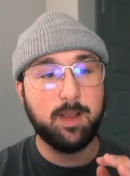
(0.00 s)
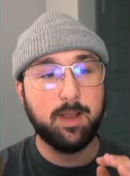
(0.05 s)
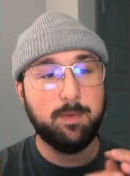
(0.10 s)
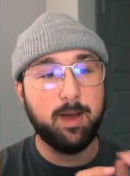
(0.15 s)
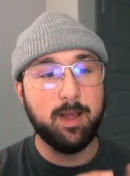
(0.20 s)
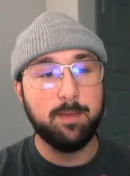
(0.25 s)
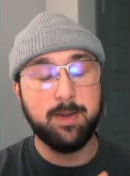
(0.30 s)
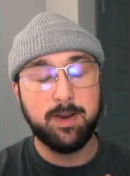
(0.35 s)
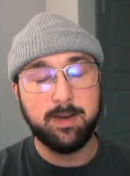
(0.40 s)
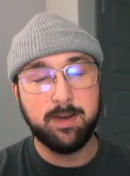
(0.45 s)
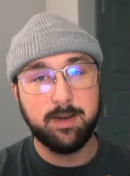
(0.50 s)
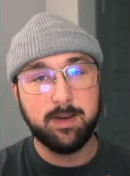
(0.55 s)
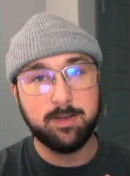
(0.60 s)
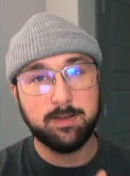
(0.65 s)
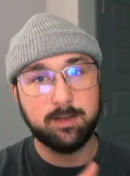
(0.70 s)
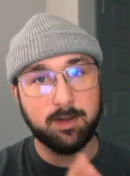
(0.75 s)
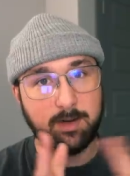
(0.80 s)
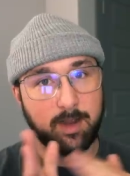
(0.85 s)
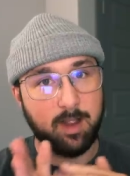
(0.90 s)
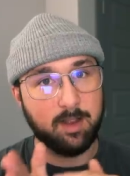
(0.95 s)
my opinion
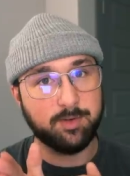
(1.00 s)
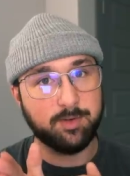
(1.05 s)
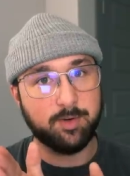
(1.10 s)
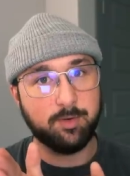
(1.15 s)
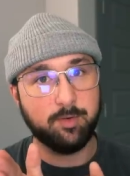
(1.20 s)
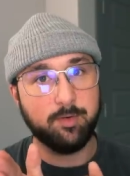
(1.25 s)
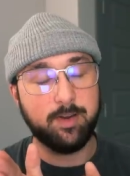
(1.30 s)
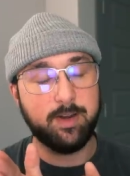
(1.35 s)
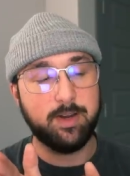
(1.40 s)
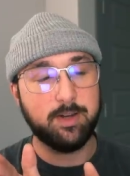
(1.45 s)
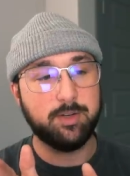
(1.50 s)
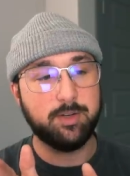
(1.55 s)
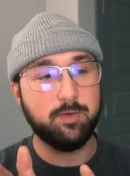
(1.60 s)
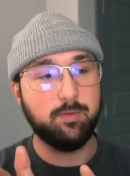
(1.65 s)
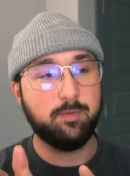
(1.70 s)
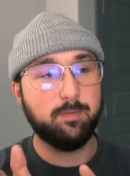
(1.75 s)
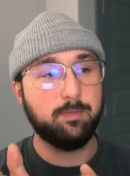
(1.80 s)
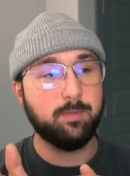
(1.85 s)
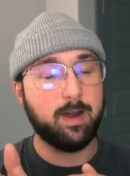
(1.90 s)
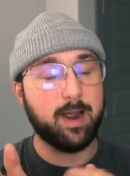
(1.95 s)
is a college degree gets
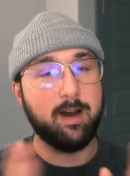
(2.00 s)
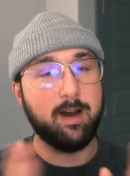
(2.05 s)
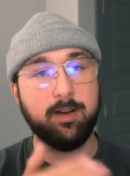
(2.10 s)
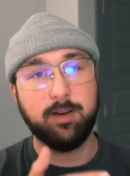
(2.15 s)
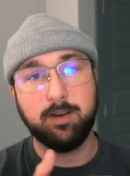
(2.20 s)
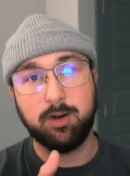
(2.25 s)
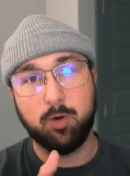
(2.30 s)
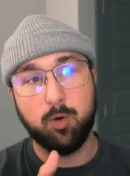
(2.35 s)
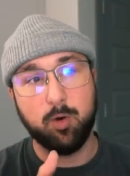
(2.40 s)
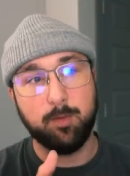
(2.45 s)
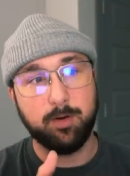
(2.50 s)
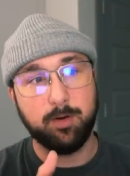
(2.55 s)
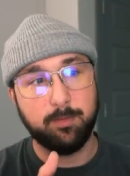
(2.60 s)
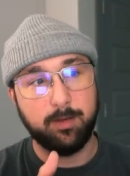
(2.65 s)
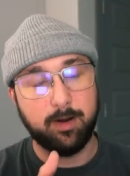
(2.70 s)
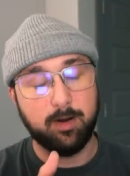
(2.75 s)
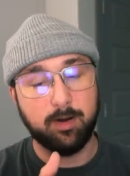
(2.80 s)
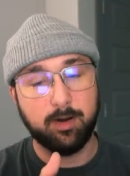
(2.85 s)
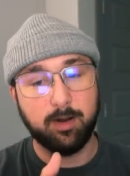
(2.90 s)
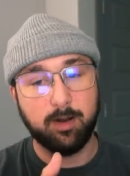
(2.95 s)
you hired into corporate
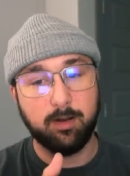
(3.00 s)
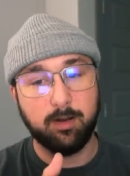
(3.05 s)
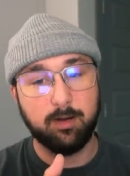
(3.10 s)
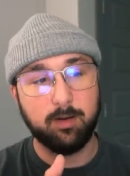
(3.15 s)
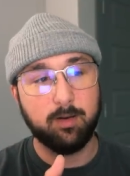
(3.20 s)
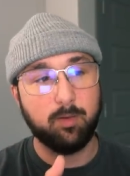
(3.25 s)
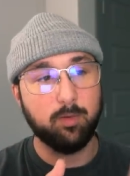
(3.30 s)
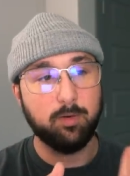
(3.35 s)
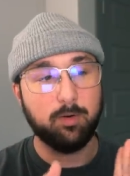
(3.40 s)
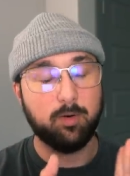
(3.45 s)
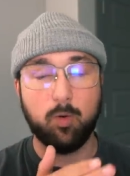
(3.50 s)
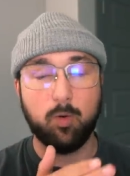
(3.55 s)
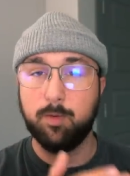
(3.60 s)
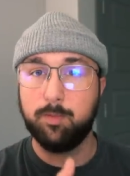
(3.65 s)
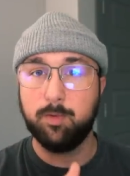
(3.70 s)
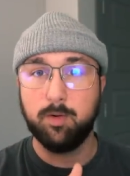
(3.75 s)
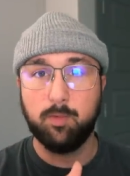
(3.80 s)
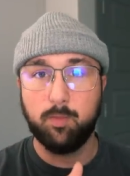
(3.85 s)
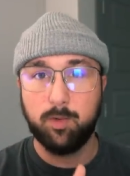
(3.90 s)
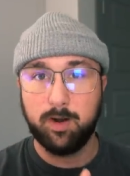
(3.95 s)
America or
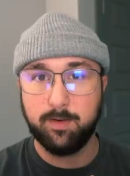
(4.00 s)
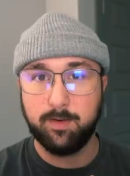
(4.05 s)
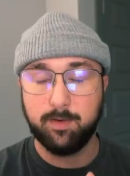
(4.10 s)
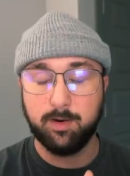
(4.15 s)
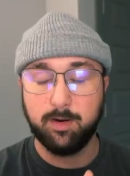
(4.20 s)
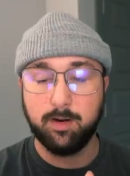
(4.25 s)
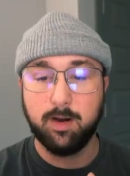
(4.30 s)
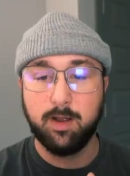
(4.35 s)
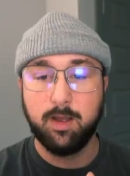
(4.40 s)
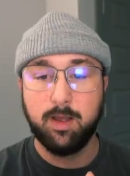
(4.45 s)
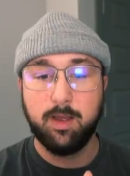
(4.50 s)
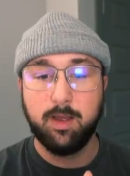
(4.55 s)
corporate whatever.